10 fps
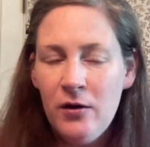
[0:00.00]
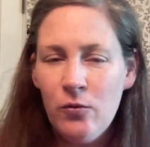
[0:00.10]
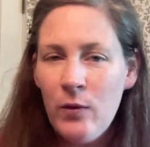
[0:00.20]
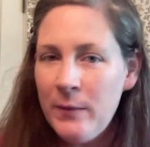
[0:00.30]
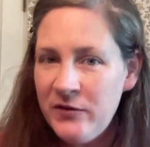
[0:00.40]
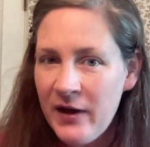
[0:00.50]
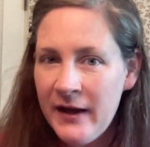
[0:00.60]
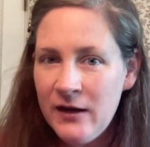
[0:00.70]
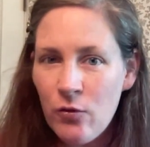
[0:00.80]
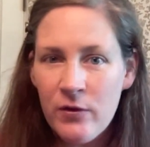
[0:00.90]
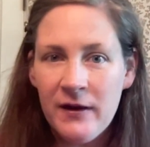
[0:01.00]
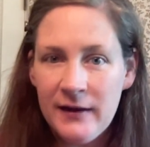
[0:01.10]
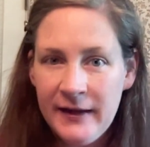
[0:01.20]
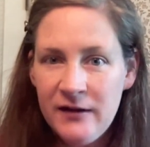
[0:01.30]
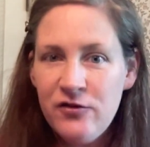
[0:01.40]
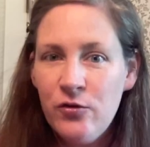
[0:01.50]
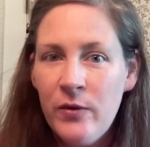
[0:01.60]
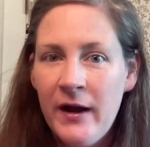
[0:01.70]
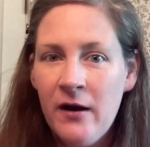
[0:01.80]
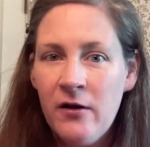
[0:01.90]
website or the link to
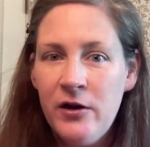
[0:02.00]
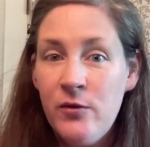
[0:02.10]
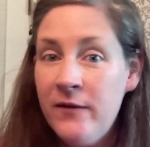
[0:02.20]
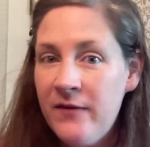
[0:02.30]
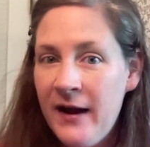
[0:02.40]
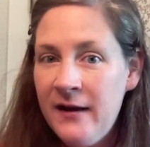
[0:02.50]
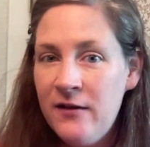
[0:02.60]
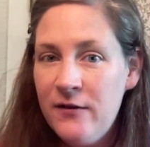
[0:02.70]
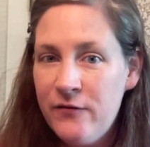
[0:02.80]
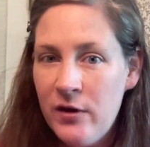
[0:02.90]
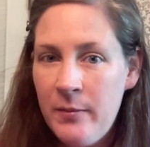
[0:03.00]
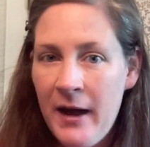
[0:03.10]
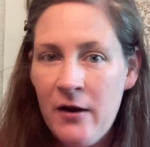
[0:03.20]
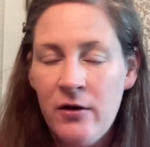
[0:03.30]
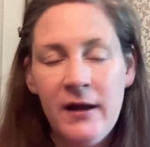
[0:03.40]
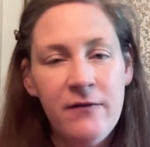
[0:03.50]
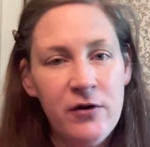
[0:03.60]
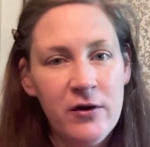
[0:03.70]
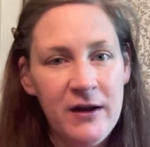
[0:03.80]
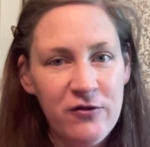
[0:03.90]
where you can find the free pattern if
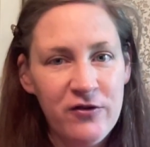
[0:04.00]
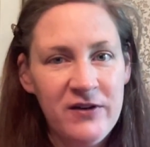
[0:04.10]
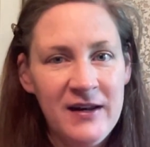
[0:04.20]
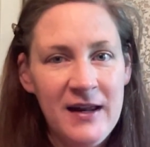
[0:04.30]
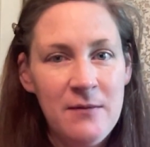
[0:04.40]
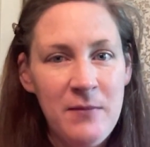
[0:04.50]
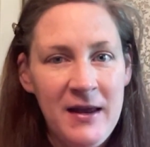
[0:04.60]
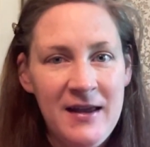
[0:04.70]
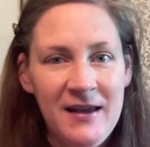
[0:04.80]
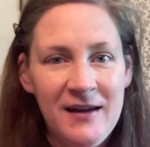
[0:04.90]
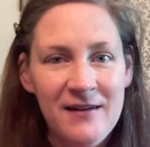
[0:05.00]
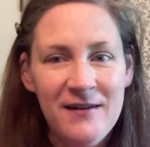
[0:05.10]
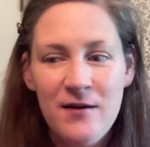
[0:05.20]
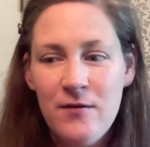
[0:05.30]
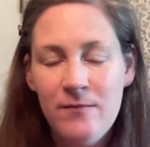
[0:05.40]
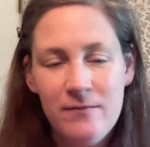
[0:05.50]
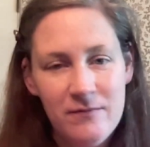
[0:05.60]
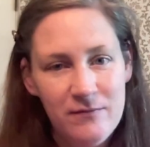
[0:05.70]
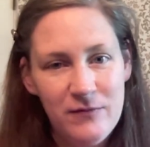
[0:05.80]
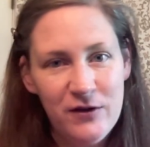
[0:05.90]
you're interested in making
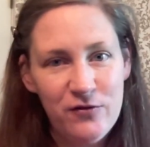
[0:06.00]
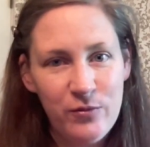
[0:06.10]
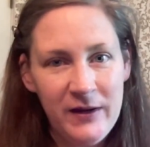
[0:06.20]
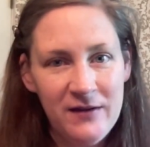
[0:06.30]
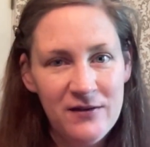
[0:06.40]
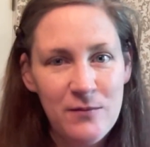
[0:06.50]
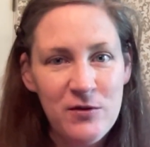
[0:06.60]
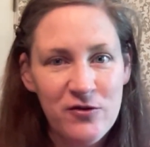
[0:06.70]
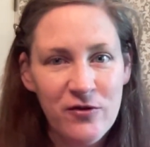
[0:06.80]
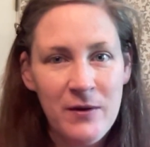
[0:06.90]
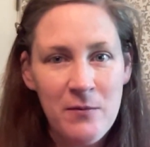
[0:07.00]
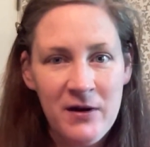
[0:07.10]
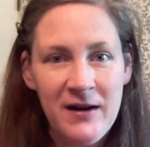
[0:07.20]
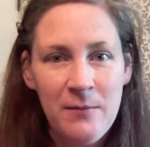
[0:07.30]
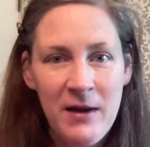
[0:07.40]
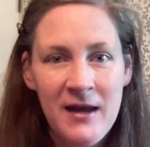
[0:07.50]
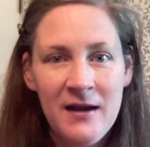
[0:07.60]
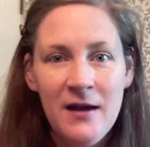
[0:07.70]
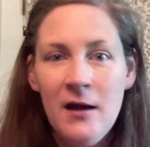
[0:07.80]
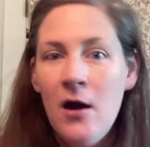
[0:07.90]
this week's Mystery Monday make,
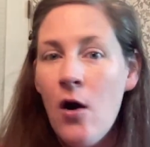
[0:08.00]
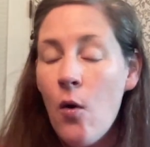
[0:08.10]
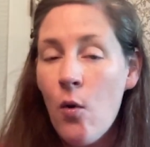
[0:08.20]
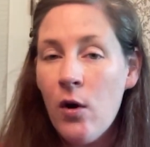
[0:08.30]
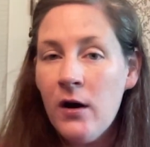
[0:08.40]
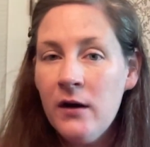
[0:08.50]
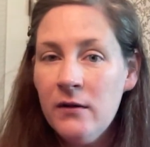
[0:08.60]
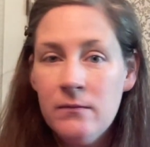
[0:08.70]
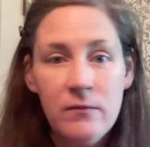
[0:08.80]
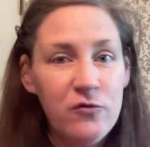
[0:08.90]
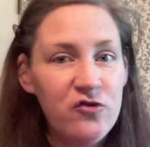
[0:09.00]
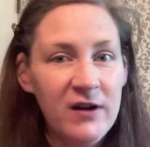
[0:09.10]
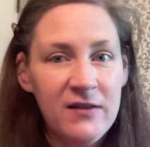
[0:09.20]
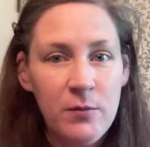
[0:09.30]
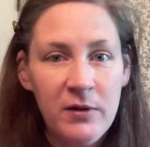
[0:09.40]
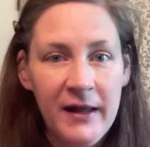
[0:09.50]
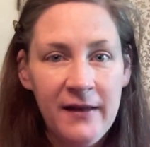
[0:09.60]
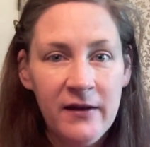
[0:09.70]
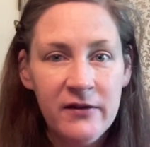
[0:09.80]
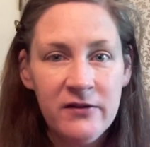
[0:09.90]
or check the
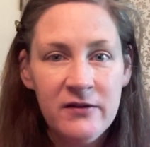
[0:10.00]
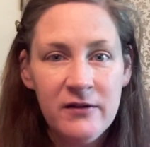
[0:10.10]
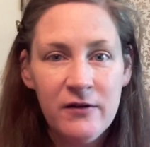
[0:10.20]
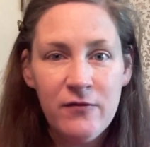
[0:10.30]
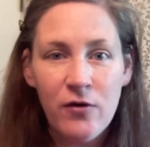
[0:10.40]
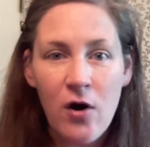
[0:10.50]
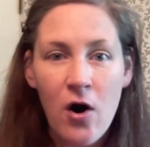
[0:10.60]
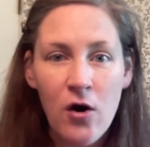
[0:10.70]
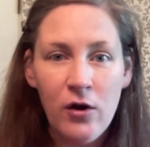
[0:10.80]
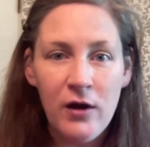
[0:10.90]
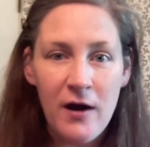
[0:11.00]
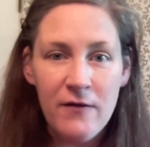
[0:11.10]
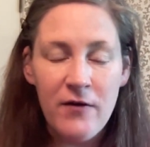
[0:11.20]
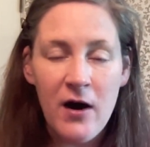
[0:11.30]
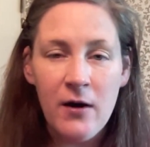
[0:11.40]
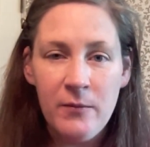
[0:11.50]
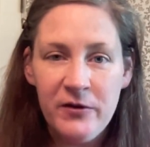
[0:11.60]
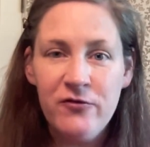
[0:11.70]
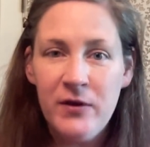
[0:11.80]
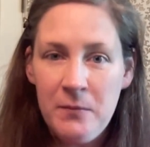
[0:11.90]
playlist for all of our
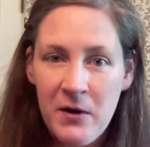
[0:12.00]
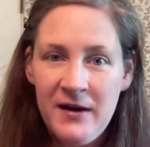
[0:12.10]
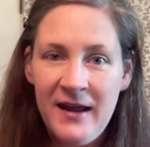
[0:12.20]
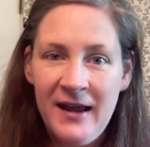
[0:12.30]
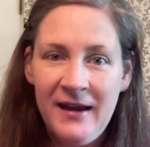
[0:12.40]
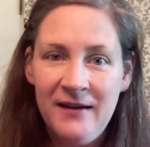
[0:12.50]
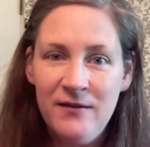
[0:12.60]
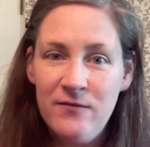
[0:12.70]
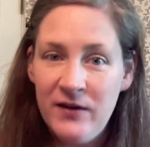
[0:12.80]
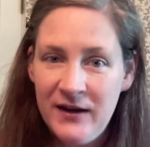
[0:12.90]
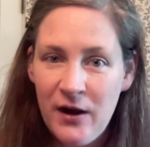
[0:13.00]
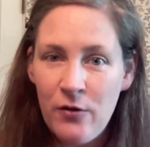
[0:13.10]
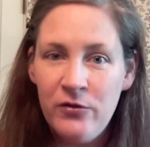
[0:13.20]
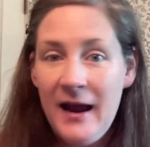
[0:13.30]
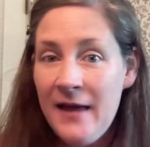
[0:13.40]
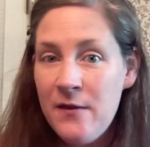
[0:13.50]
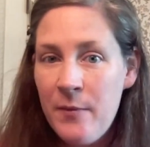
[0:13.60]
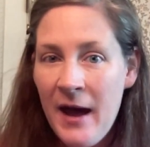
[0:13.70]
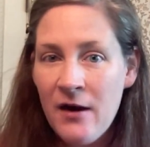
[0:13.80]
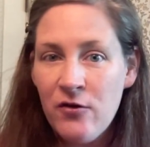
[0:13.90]
Mystery Monday videos, and the
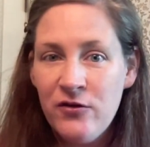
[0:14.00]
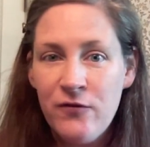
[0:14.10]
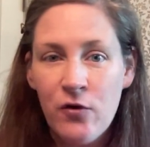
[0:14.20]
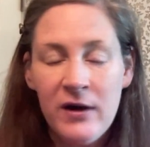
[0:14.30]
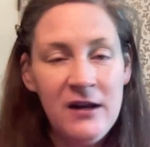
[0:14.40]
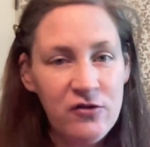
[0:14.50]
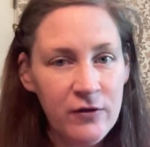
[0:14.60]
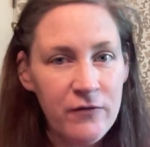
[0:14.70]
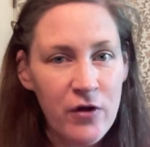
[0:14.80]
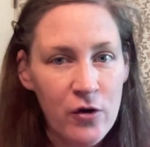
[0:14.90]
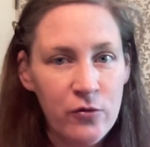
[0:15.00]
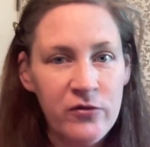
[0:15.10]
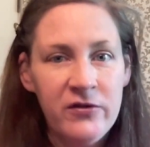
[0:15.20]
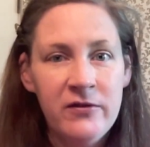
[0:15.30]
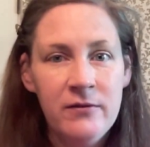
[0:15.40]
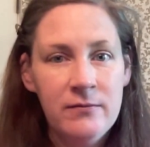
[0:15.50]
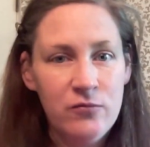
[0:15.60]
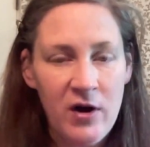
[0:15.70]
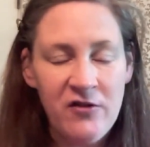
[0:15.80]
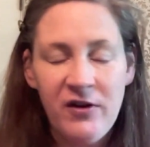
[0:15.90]
patterns for each of those
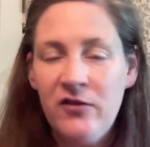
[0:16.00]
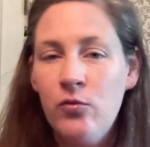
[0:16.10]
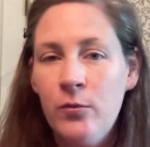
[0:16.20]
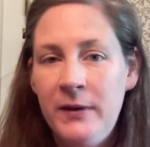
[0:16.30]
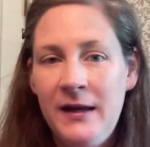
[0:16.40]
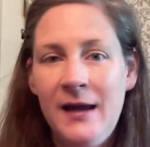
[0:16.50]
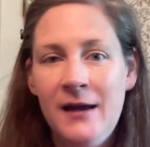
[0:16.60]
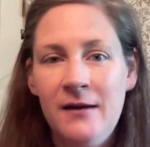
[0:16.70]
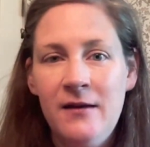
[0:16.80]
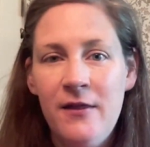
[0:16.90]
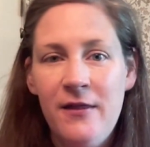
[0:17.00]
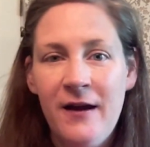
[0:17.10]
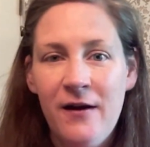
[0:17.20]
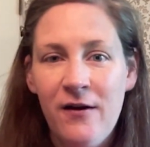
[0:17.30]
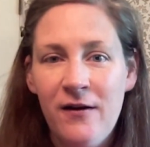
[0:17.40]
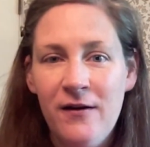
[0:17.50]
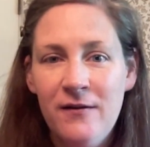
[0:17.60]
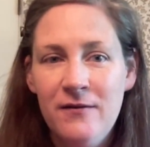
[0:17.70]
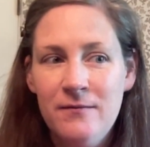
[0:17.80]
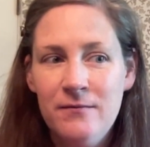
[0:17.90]
projects will be in their
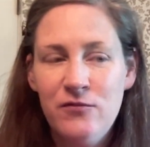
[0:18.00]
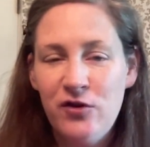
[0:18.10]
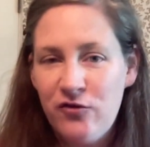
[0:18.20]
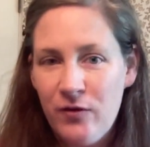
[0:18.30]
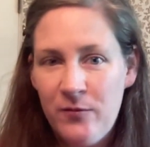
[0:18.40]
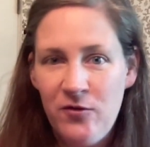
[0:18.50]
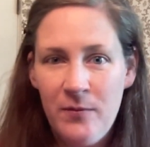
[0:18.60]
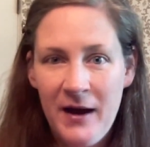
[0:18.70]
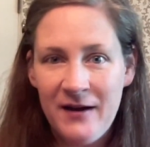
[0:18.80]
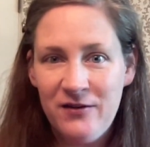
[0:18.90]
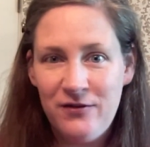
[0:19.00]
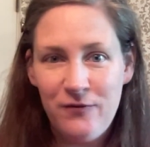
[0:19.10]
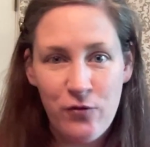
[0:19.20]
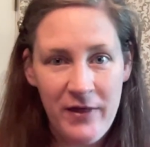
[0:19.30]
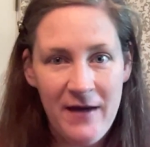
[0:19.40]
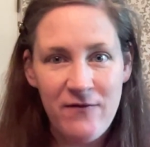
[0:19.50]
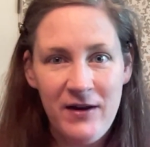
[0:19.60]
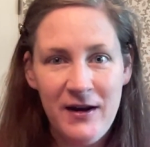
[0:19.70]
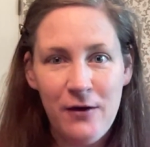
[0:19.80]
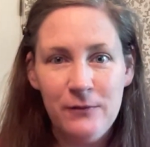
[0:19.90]
description box for that
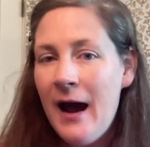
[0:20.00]
video.